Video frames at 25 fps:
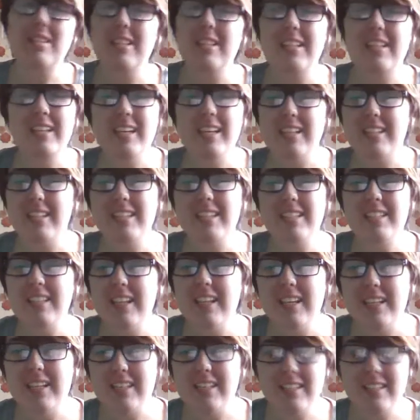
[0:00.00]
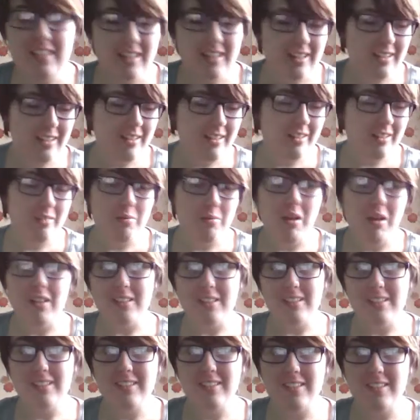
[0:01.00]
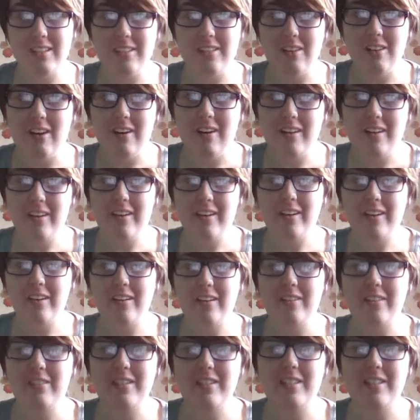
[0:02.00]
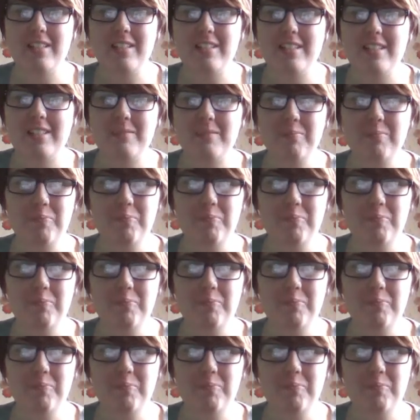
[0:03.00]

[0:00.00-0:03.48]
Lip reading: didn't get to see it. Well, until now, which is